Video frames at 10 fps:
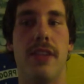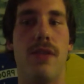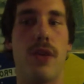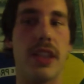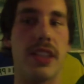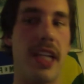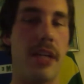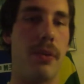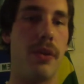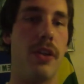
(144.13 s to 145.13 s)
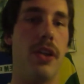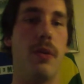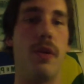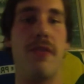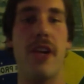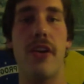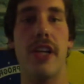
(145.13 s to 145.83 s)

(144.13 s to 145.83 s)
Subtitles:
For example, when very